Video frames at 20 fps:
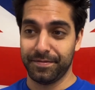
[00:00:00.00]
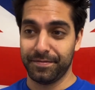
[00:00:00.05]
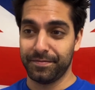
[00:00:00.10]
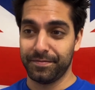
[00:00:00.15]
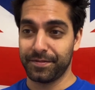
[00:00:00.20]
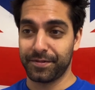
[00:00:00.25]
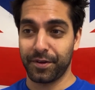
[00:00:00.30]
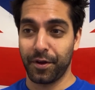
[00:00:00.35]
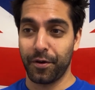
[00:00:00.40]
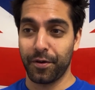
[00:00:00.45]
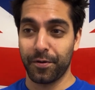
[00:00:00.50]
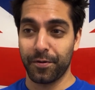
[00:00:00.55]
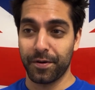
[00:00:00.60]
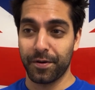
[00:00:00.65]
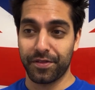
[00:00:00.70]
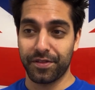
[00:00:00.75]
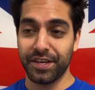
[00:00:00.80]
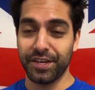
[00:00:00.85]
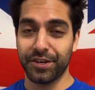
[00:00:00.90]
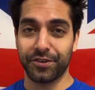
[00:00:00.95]
So I
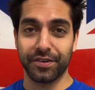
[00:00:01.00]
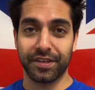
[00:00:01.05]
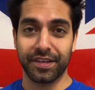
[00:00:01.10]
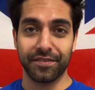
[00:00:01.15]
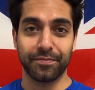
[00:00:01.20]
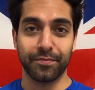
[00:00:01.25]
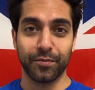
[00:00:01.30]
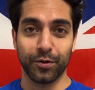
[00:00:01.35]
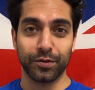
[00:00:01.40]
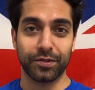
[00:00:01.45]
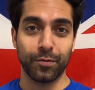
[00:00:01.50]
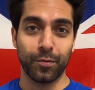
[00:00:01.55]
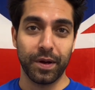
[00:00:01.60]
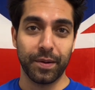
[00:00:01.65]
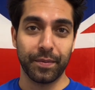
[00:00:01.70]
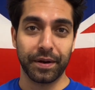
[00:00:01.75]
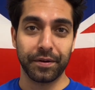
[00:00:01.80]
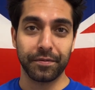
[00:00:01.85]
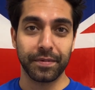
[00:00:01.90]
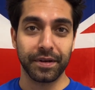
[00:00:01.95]
think you should give more to
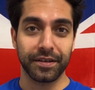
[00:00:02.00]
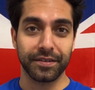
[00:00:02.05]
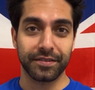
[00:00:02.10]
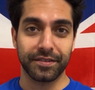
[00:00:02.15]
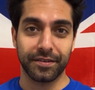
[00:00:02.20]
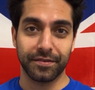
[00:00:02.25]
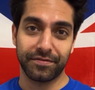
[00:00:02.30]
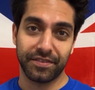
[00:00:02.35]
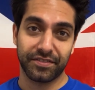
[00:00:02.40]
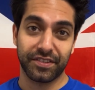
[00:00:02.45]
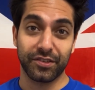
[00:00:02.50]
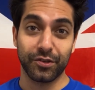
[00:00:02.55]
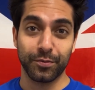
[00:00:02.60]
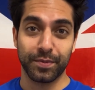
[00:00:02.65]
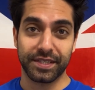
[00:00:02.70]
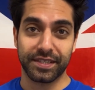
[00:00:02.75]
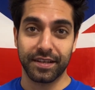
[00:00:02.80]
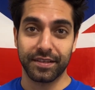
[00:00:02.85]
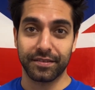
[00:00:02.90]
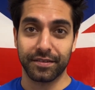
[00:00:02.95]
women because,
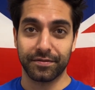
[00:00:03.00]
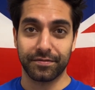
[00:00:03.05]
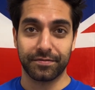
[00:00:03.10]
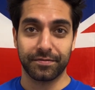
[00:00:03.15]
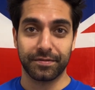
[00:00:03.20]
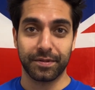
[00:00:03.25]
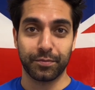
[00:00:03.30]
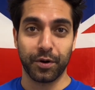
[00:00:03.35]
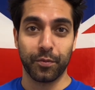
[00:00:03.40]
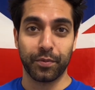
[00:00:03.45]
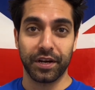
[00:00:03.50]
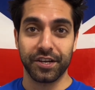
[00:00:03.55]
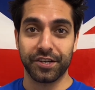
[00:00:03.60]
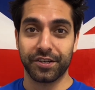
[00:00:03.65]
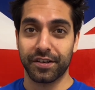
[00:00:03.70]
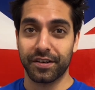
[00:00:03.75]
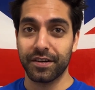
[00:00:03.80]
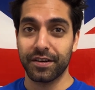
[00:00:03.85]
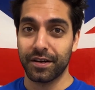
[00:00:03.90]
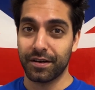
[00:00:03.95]
52% of the
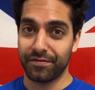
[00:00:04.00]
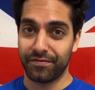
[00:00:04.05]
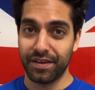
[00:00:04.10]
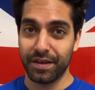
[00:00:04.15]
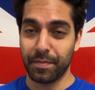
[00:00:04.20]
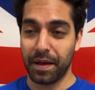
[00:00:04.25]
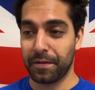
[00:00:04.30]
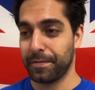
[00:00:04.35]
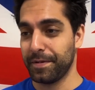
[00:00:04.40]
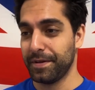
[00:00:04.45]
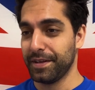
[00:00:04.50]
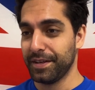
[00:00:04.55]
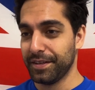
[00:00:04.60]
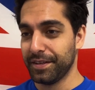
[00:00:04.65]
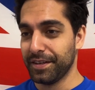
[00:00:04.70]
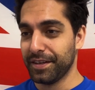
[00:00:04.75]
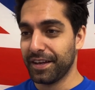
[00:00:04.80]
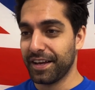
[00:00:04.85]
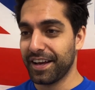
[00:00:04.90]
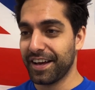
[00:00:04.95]
population are female.
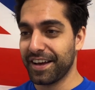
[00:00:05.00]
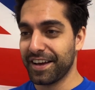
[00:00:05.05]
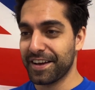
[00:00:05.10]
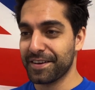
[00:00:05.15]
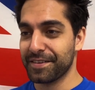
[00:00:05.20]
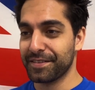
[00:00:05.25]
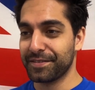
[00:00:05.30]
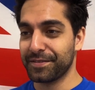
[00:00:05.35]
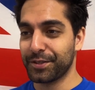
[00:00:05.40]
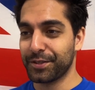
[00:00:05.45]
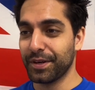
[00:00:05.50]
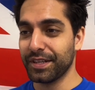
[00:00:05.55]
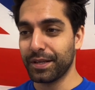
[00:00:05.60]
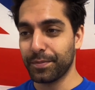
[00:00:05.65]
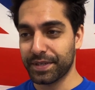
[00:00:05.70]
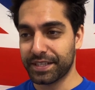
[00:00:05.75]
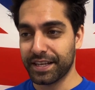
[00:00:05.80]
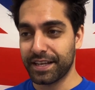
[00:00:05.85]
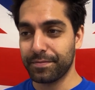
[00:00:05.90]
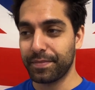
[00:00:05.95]

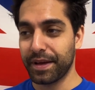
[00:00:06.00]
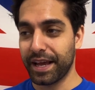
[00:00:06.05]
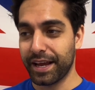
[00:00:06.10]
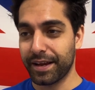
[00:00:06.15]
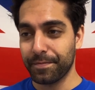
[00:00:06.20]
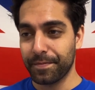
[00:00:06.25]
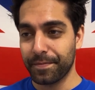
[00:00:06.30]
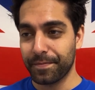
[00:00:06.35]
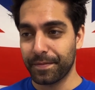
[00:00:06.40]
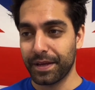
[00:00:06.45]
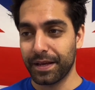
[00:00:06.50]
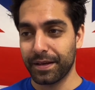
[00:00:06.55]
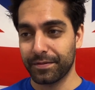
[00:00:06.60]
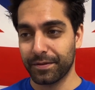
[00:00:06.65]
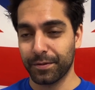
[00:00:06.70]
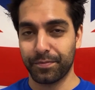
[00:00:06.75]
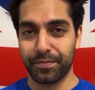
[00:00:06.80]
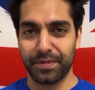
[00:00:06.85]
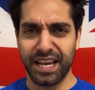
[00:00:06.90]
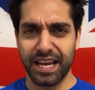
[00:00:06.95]
20% BAME,
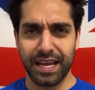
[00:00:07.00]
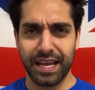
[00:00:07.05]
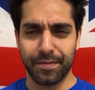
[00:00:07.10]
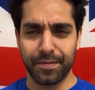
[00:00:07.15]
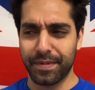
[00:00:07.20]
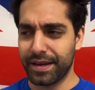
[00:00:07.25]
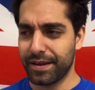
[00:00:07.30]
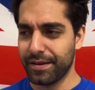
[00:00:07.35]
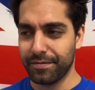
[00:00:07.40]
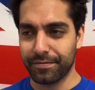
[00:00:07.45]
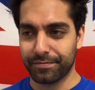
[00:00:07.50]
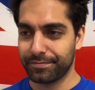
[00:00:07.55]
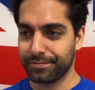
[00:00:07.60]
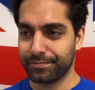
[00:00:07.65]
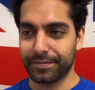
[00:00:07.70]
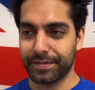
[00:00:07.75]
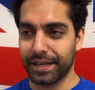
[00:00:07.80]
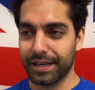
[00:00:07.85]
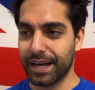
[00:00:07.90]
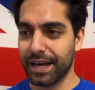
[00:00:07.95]
or BAME,
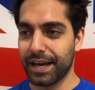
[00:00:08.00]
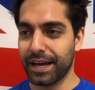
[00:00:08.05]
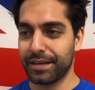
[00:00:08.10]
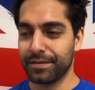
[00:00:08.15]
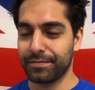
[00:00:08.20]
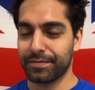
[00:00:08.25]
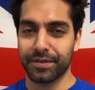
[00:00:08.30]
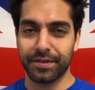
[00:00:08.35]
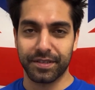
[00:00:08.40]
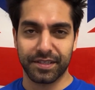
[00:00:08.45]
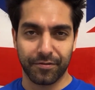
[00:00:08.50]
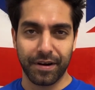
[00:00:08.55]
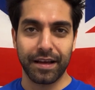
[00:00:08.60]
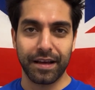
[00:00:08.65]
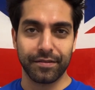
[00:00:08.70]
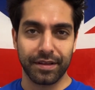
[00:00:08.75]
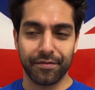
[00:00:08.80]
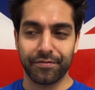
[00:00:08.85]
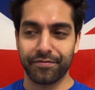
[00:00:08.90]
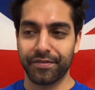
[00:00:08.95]
so it's
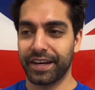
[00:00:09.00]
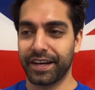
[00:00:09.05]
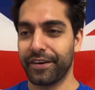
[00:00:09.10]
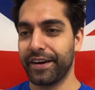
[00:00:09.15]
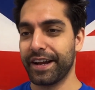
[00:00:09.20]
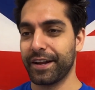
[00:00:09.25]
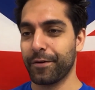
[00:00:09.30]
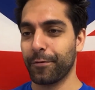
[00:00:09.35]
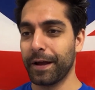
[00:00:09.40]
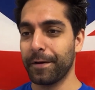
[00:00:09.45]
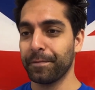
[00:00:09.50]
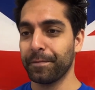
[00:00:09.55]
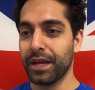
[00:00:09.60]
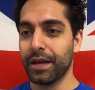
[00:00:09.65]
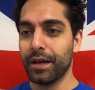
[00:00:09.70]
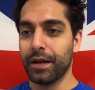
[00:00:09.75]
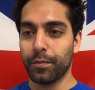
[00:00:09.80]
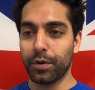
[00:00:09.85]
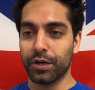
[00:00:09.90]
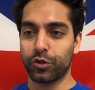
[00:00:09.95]
around that figure anyway.
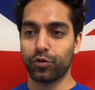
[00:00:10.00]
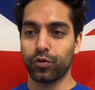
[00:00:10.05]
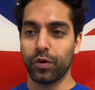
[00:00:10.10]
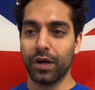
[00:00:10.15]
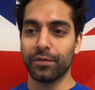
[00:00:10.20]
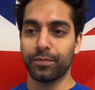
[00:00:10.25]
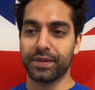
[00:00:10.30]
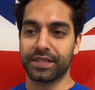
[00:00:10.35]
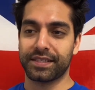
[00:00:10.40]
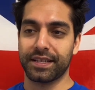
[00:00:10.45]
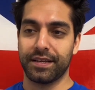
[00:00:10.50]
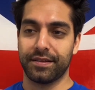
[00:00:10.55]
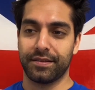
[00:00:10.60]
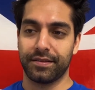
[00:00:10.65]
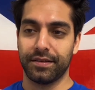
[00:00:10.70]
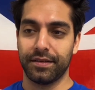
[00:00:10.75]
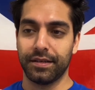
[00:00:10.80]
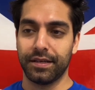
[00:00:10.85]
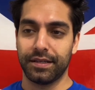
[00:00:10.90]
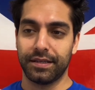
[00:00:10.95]
But
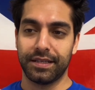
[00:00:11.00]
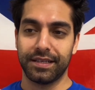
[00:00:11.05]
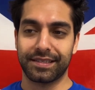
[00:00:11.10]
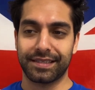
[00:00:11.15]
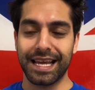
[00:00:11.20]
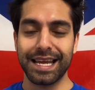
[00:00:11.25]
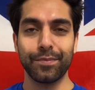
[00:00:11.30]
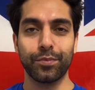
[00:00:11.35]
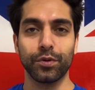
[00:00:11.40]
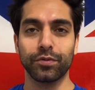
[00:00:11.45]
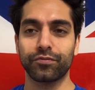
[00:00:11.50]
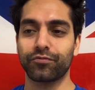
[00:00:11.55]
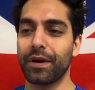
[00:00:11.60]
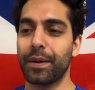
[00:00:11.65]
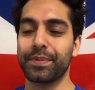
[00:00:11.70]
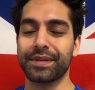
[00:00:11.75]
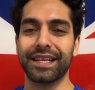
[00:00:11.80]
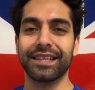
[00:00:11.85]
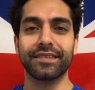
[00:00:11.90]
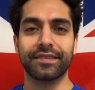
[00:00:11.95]
12% disabled
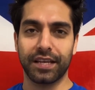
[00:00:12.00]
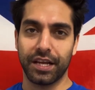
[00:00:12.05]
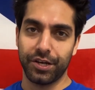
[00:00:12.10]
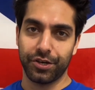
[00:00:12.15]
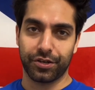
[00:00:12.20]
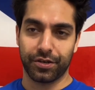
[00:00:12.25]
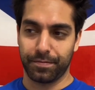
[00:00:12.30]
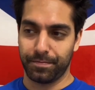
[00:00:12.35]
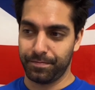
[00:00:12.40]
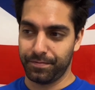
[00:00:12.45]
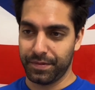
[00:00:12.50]
representation.